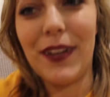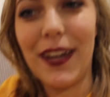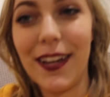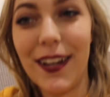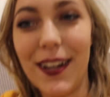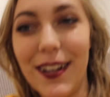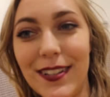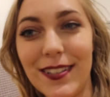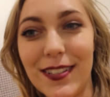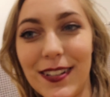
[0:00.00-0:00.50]
Okay
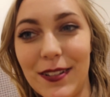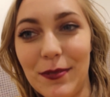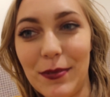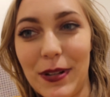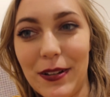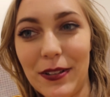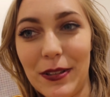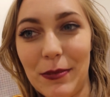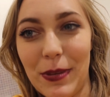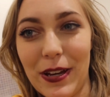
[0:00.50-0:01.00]
guys, I am
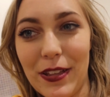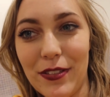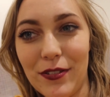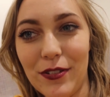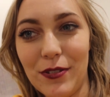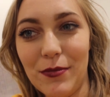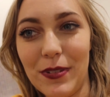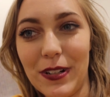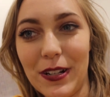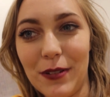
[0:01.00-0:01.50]
now in the
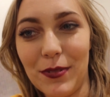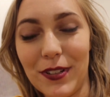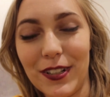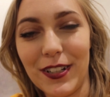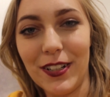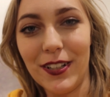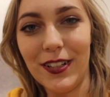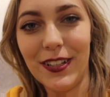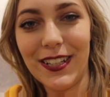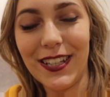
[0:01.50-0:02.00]
bathroom and I'm
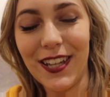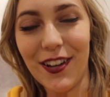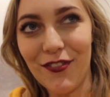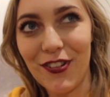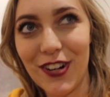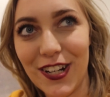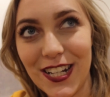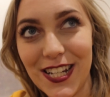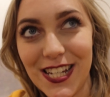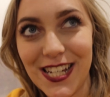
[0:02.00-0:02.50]
gonna get
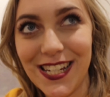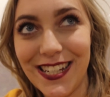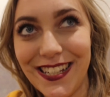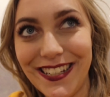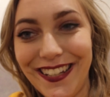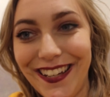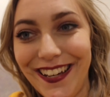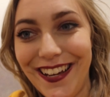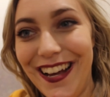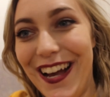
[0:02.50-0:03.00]
ready.
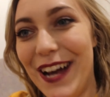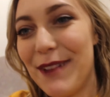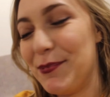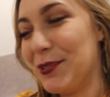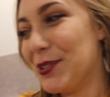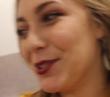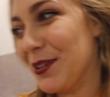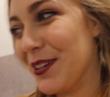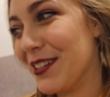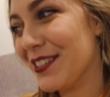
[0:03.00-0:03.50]

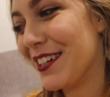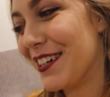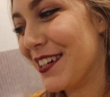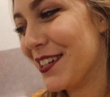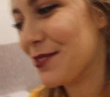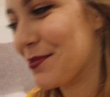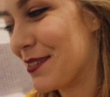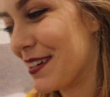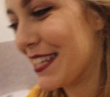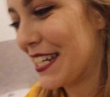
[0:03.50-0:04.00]
I'm so
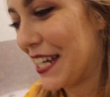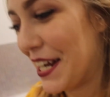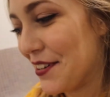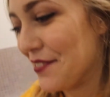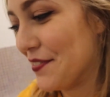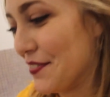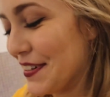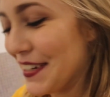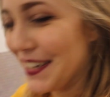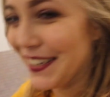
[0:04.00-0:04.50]
excited to wear this
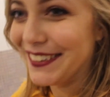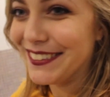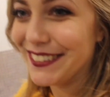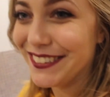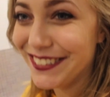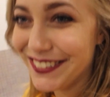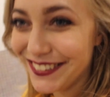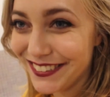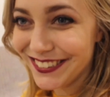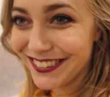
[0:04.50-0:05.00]
outfit.
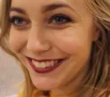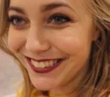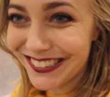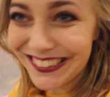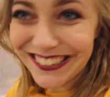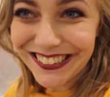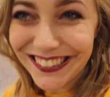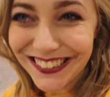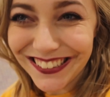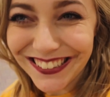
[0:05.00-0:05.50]
Ooh.